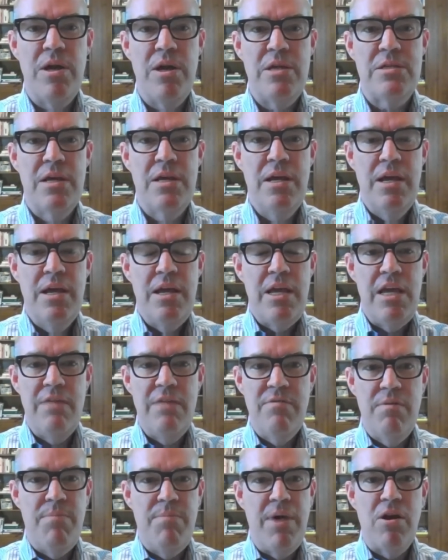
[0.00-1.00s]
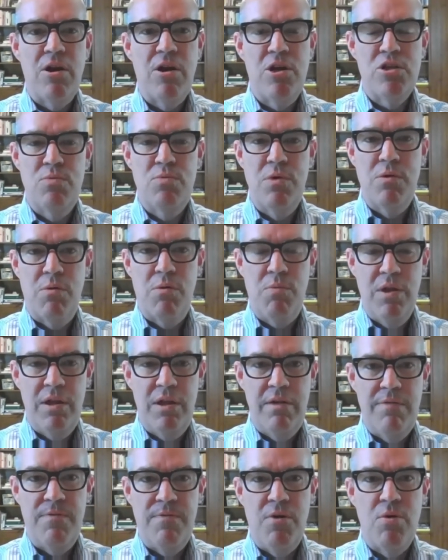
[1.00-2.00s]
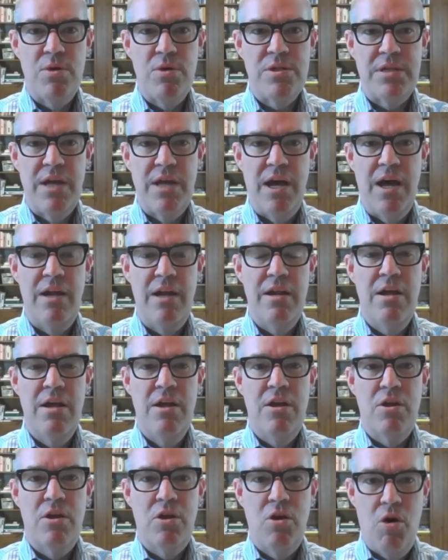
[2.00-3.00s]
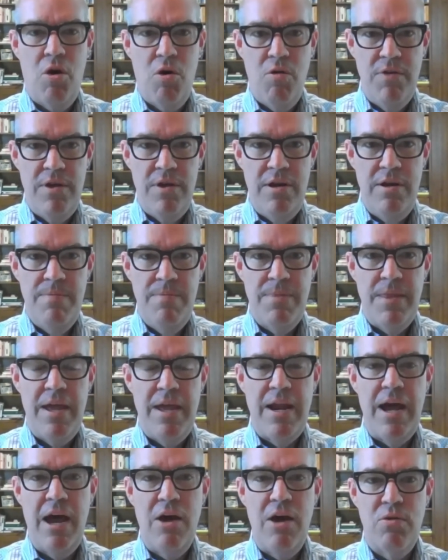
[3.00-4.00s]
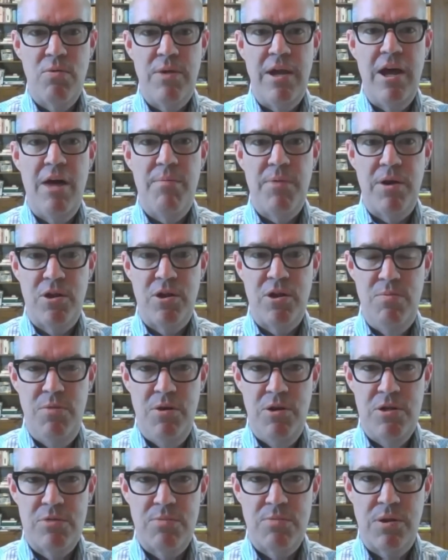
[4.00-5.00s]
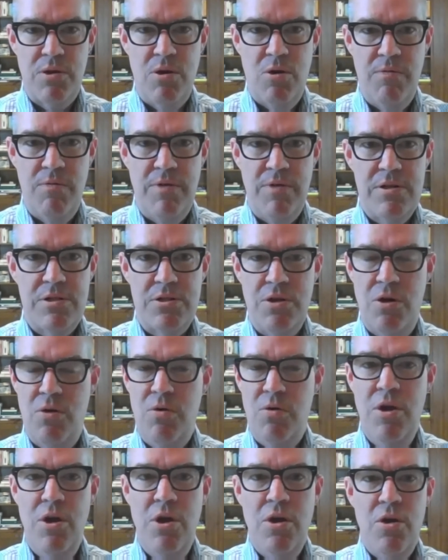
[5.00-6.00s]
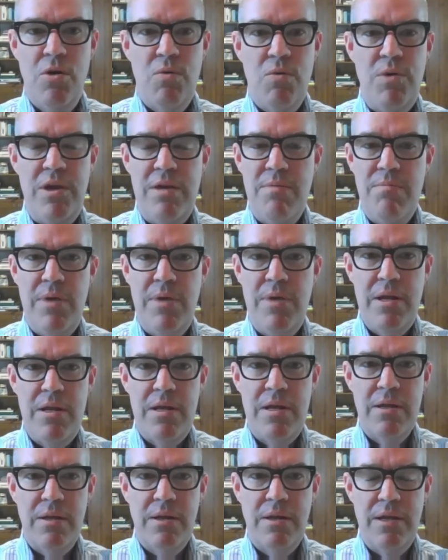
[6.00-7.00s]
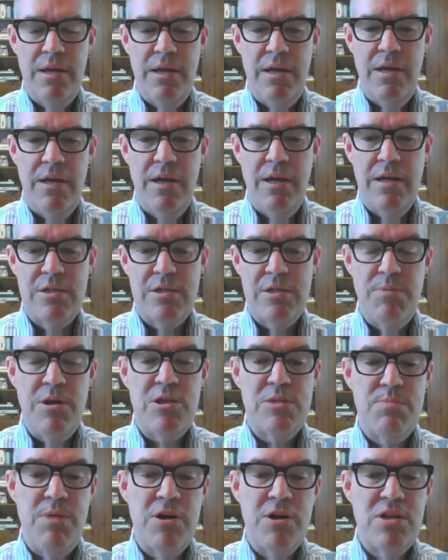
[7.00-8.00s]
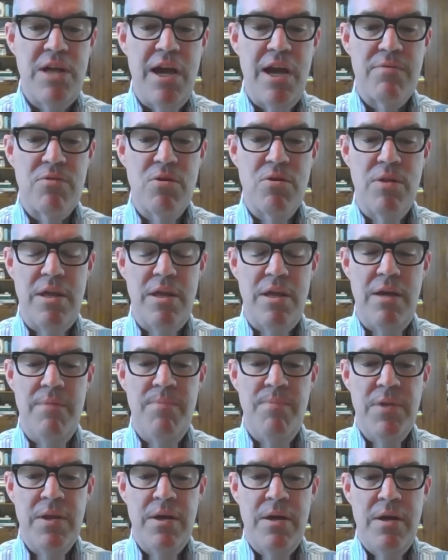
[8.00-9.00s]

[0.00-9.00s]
ways, even better because we were really focused on COVID and how do we help our communities with COVID. So we immediately, especially after the